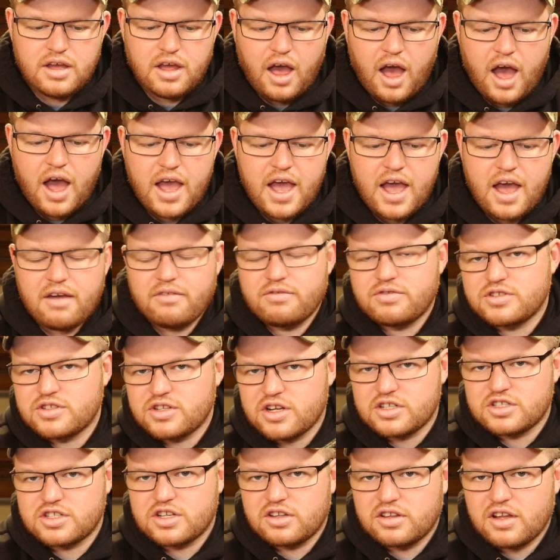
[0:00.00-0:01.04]
I have
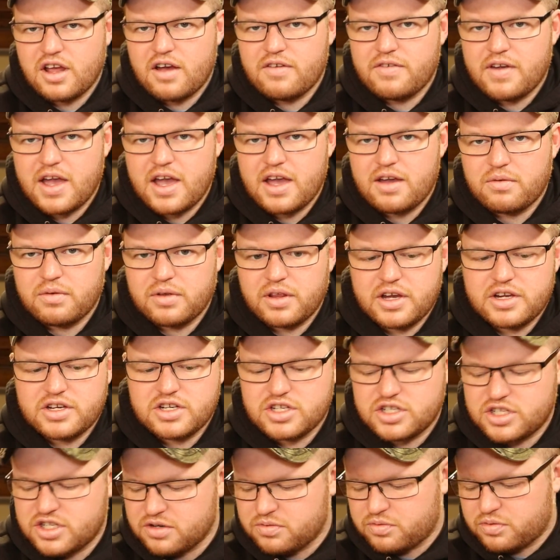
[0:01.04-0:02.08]
such a love-hate
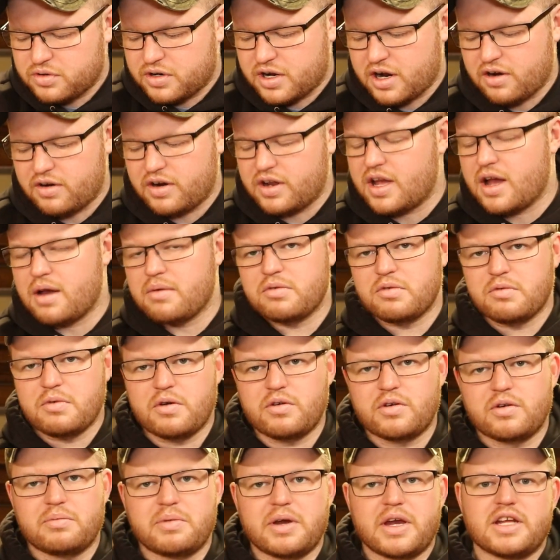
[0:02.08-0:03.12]
relationship with Gary
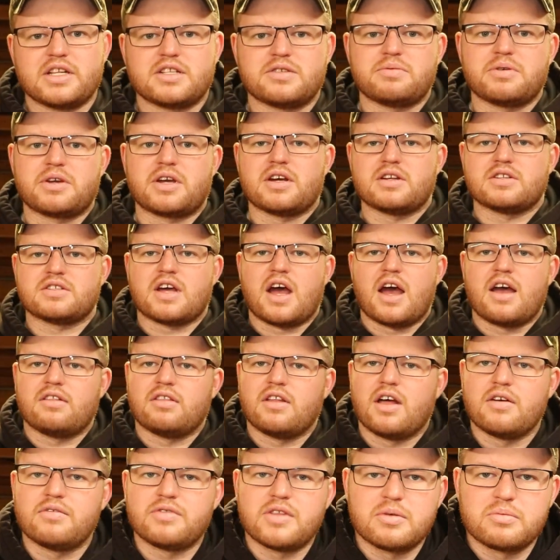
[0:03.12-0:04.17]
Yamamoto baits because I
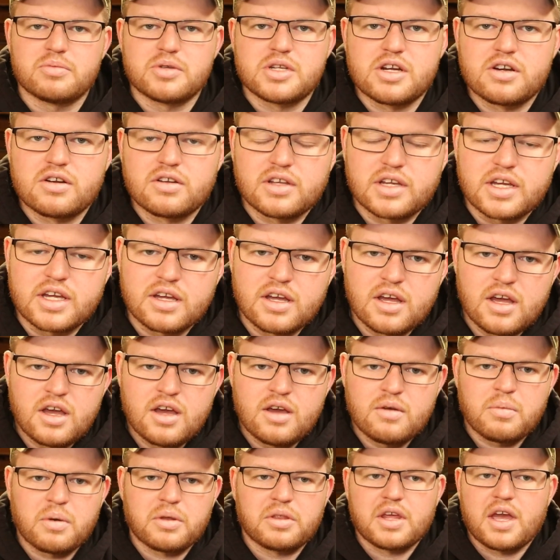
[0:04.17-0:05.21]
love them dearly,
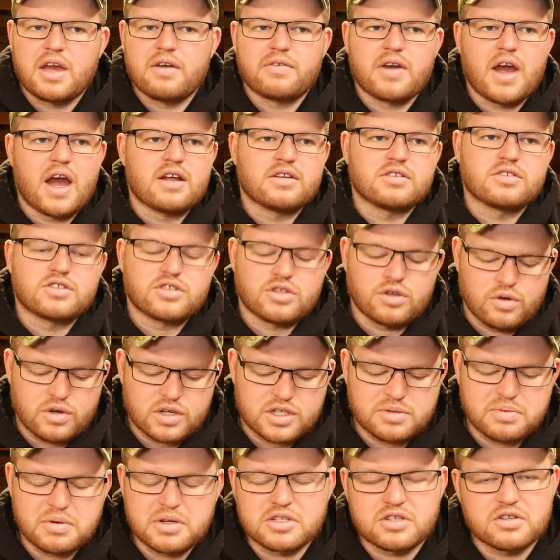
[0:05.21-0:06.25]
but they have gotten so
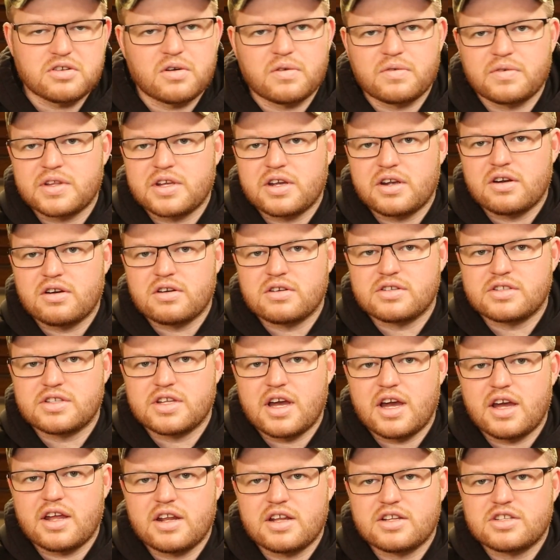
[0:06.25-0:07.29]
expensive over the years
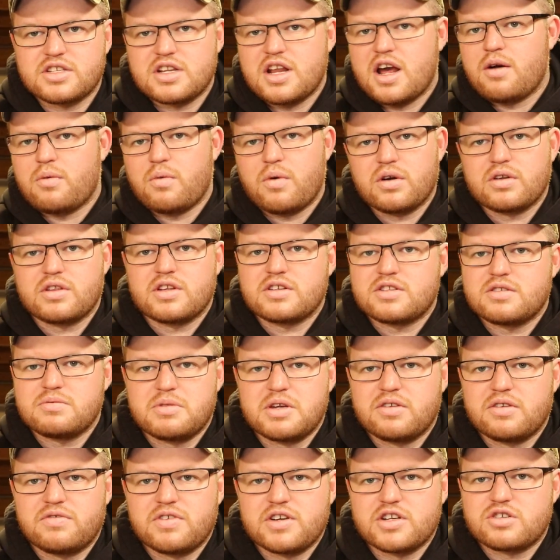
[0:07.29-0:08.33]
that it's not worth it to
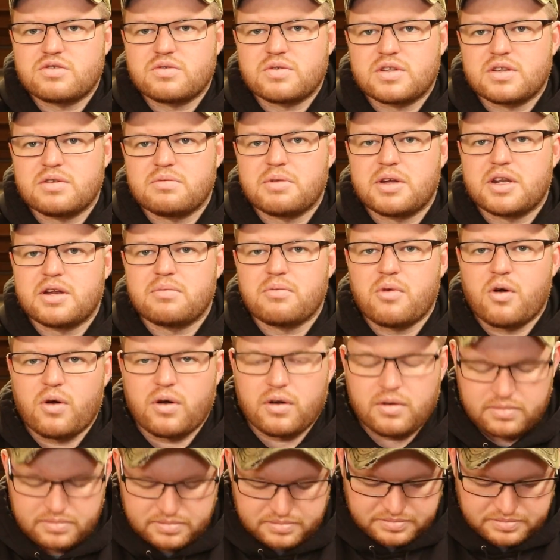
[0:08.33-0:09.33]
me to fish with them anymore.